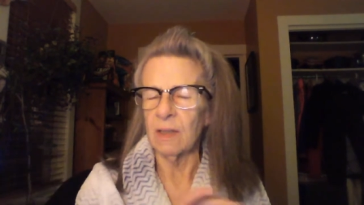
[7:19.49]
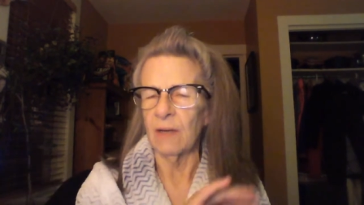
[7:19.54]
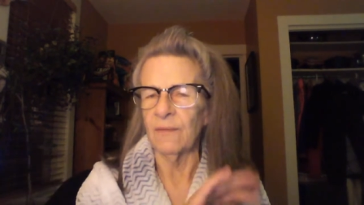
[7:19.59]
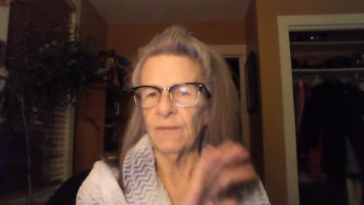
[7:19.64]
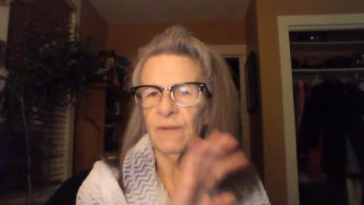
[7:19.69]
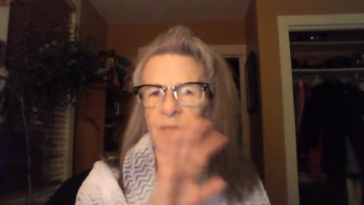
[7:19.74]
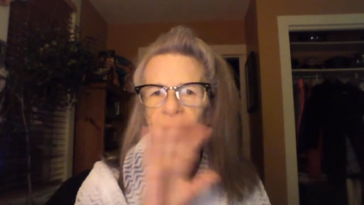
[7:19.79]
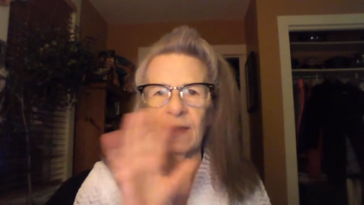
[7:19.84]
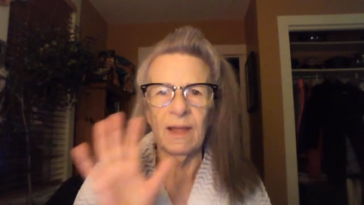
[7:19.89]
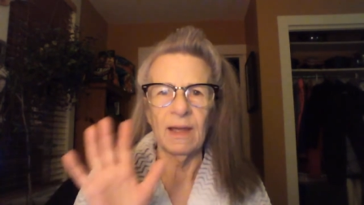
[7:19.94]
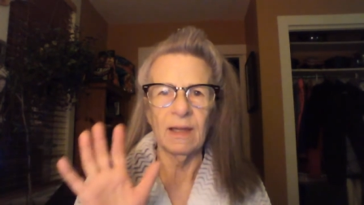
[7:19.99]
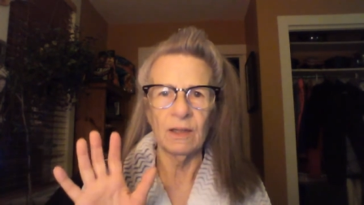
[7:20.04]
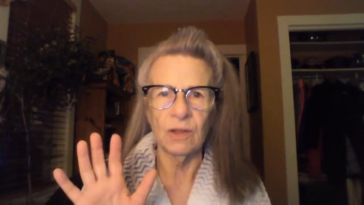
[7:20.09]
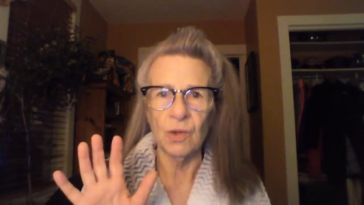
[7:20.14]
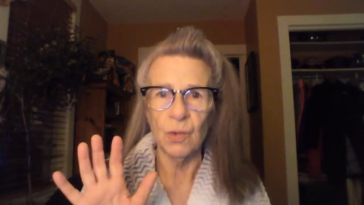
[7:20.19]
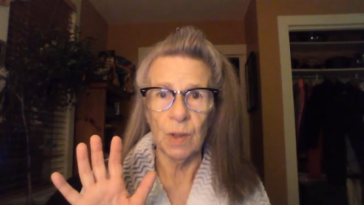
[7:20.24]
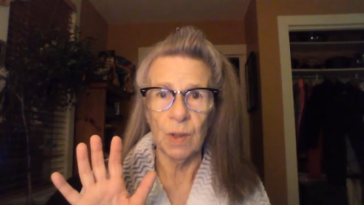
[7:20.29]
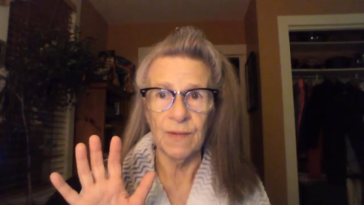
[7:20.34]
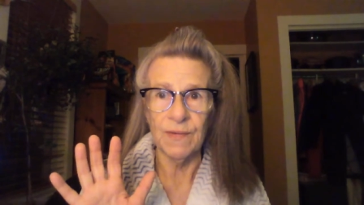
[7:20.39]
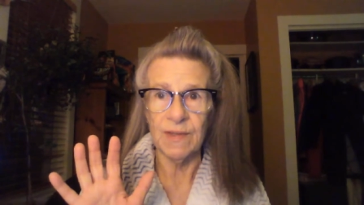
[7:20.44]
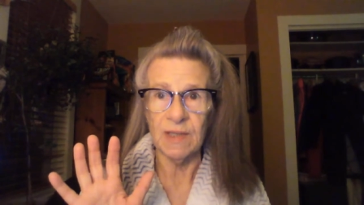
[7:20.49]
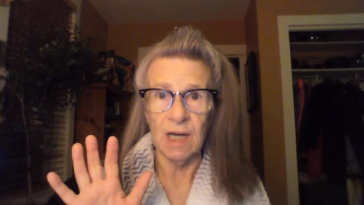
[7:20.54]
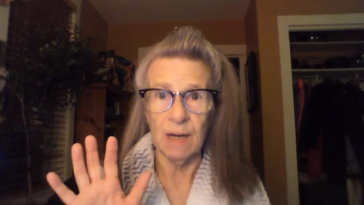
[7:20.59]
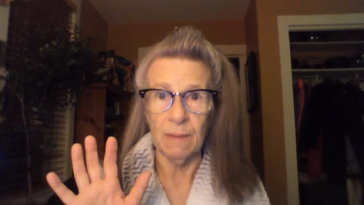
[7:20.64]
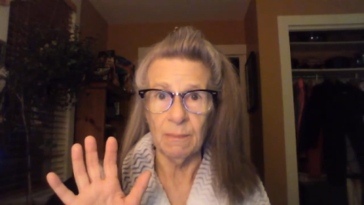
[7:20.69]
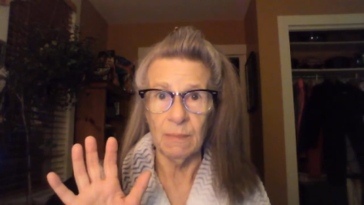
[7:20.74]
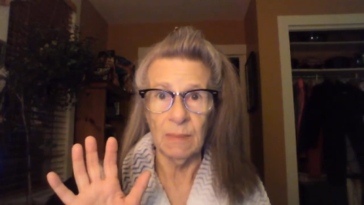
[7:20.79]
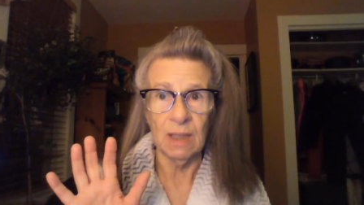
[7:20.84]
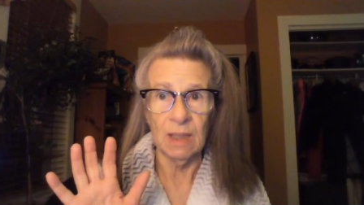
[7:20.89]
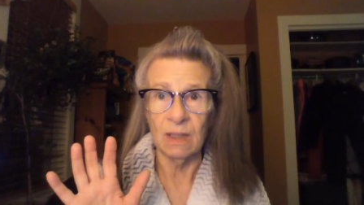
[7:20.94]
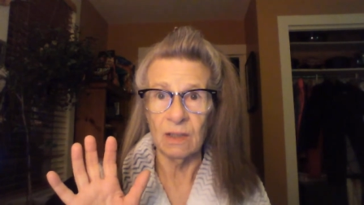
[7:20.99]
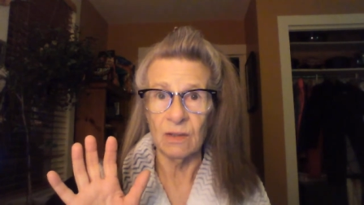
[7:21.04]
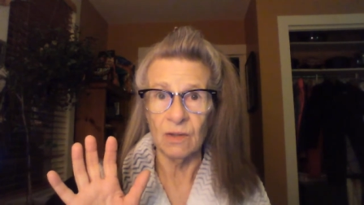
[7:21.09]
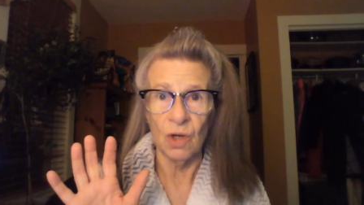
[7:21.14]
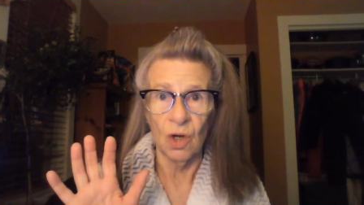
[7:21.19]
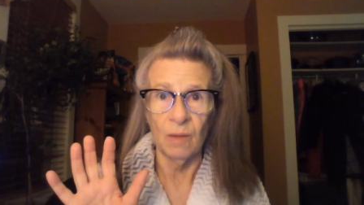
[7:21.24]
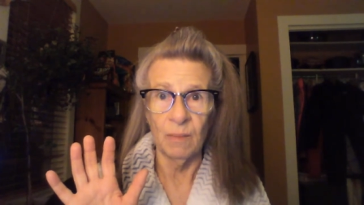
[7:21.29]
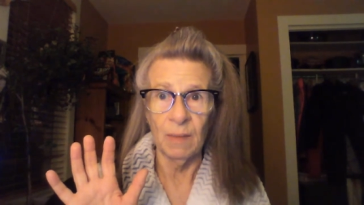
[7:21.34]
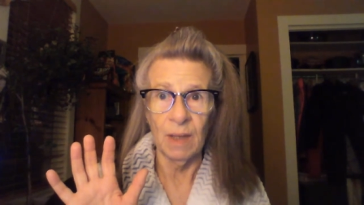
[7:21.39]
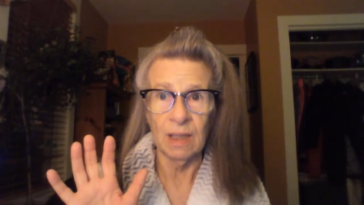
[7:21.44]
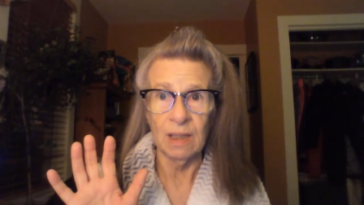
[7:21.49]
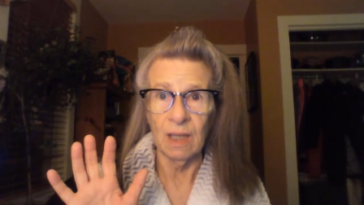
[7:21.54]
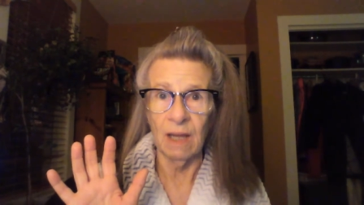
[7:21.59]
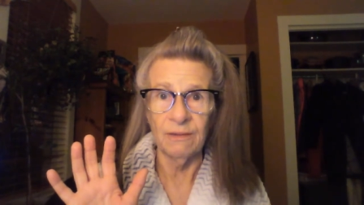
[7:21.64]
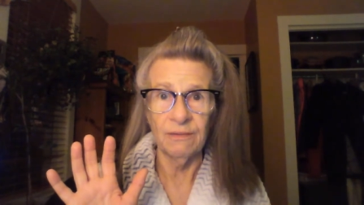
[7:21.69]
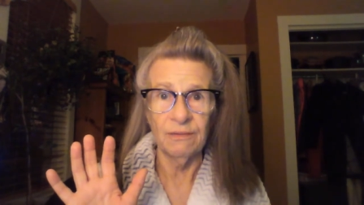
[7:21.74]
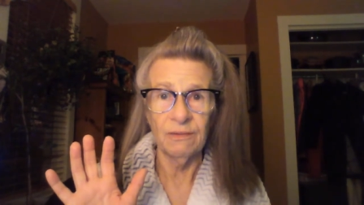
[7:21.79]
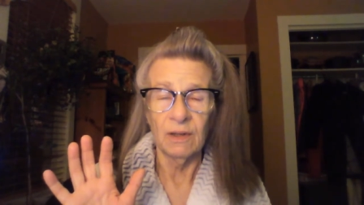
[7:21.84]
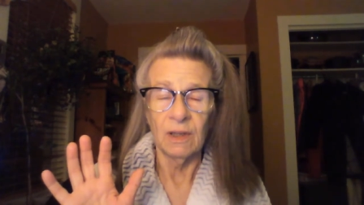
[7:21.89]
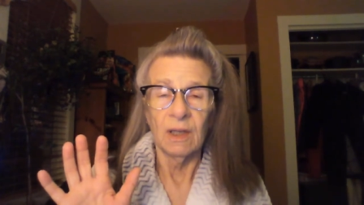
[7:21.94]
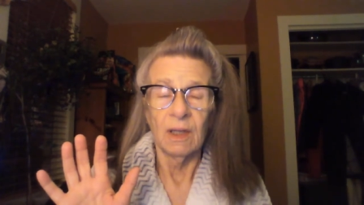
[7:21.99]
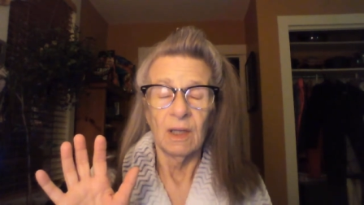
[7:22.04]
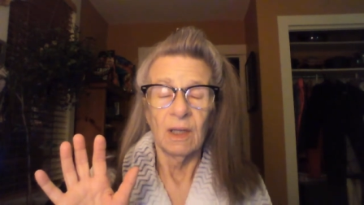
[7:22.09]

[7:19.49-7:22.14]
I've had that in 12 step meetings all my life